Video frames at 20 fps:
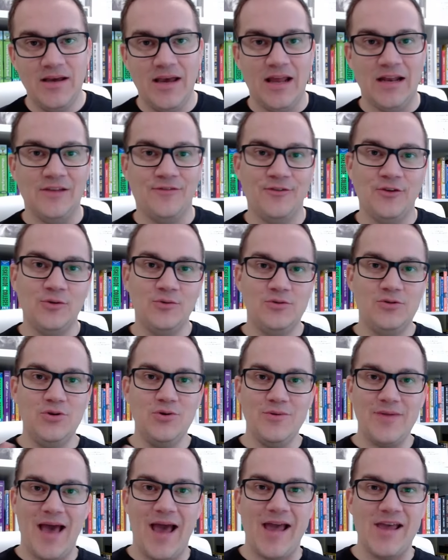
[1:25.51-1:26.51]
And if you
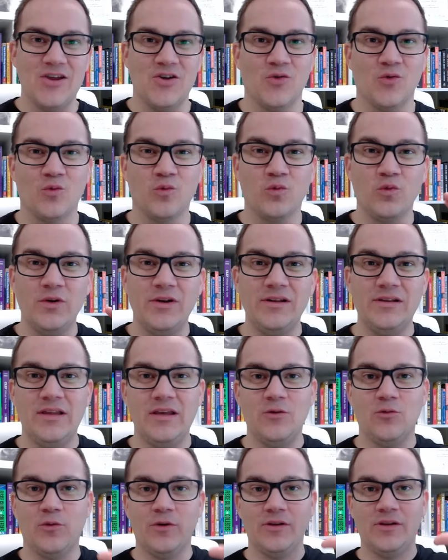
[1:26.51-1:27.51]
do that, you're
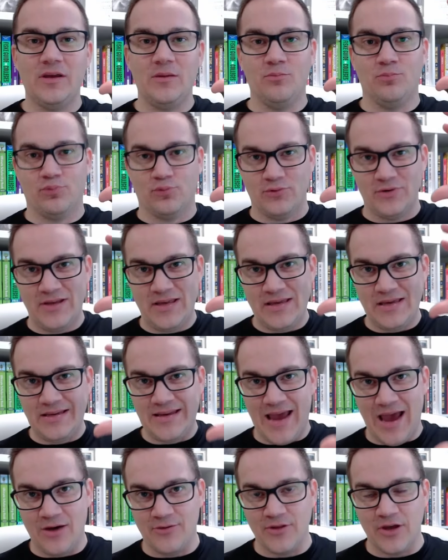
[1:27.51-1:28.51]
really bringing
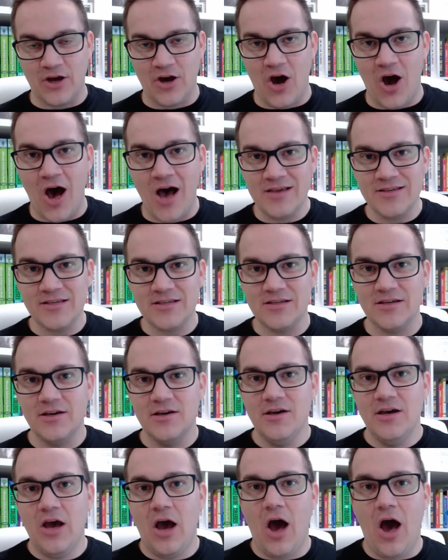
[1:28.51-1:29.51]
down the cost
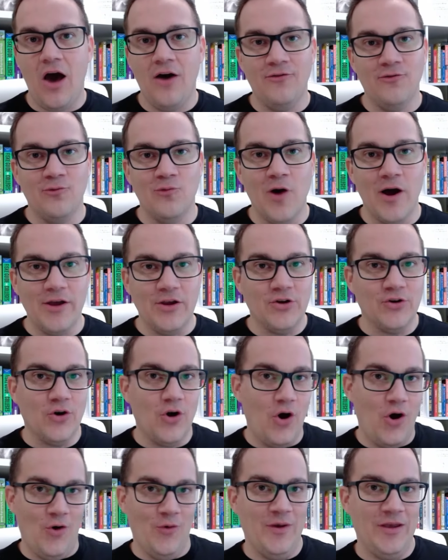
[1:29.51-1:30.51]
of what you're
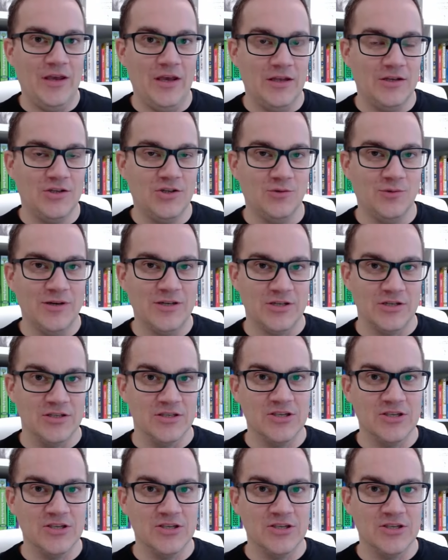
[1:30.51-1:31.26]
owing in tuition.